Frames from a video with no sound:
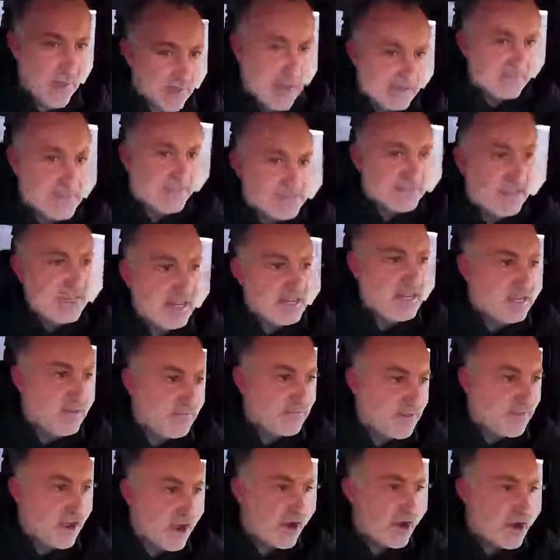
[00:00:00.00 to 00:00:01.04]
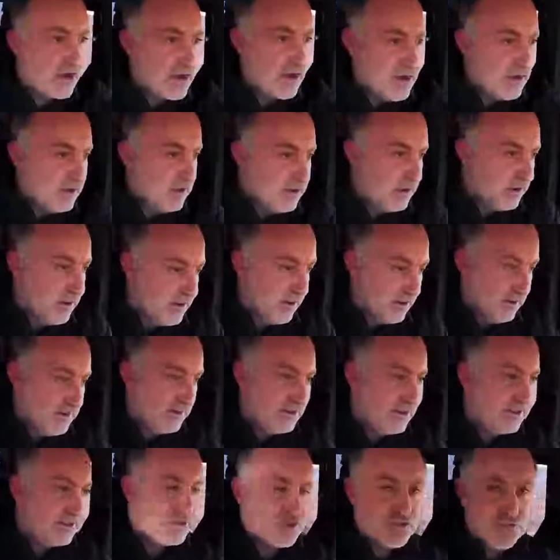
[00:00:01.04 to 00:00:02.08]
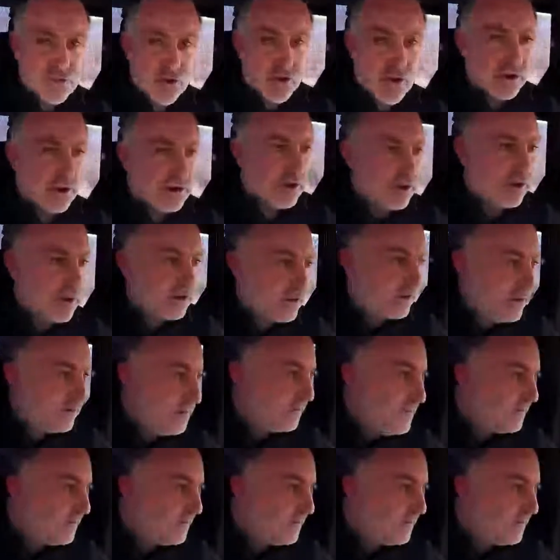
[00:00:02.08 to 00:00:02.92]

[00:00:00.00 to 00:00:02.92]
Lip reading: and see if they're stronger